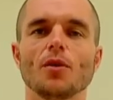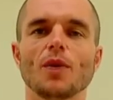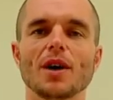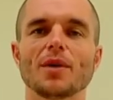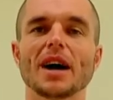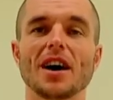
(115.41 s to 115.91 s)

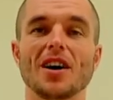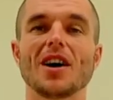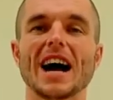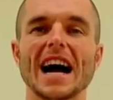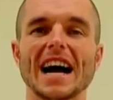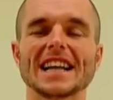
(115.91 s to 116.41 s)
where we
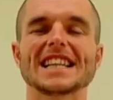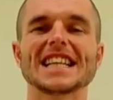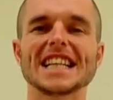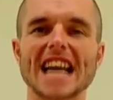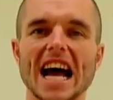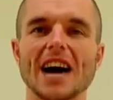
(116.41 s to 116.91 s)
are at
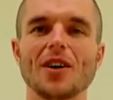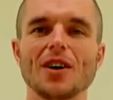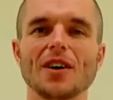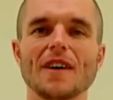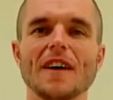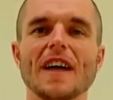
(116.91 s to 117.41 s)
now,
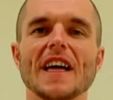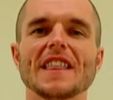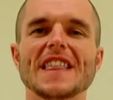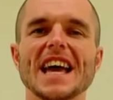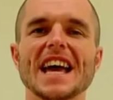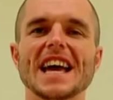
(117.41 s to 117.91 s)

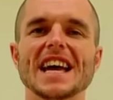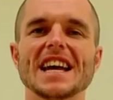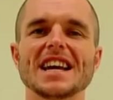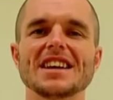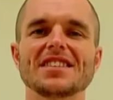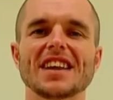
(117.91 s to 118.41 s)
there
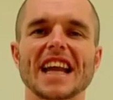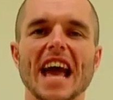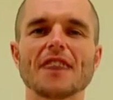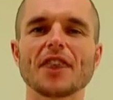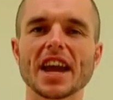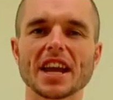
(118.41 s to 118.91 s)
is an
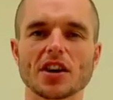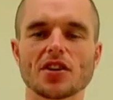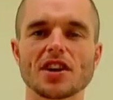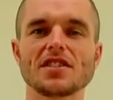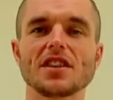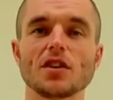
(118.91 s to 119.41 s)
ever
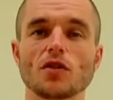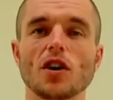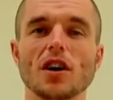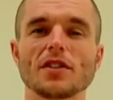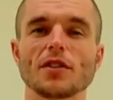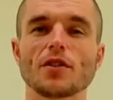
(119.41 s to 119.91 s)
increasing
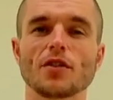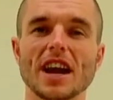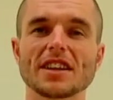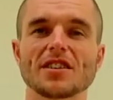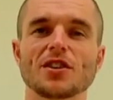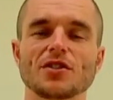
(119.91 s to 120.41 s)
rise of
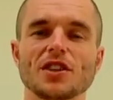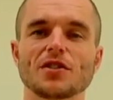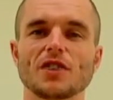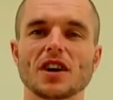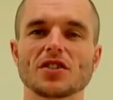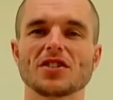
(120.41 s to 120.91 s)
erectile
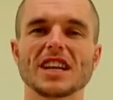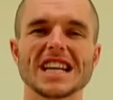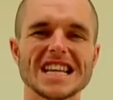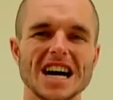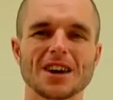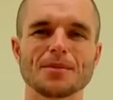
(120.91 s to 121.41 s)
dysfunction
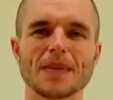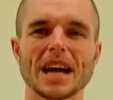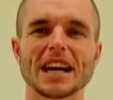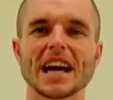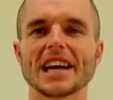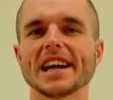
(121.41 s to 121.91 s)
in young
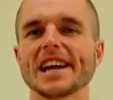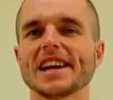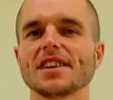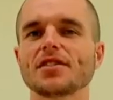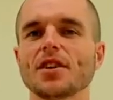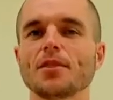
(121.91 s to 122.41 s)
men, and it is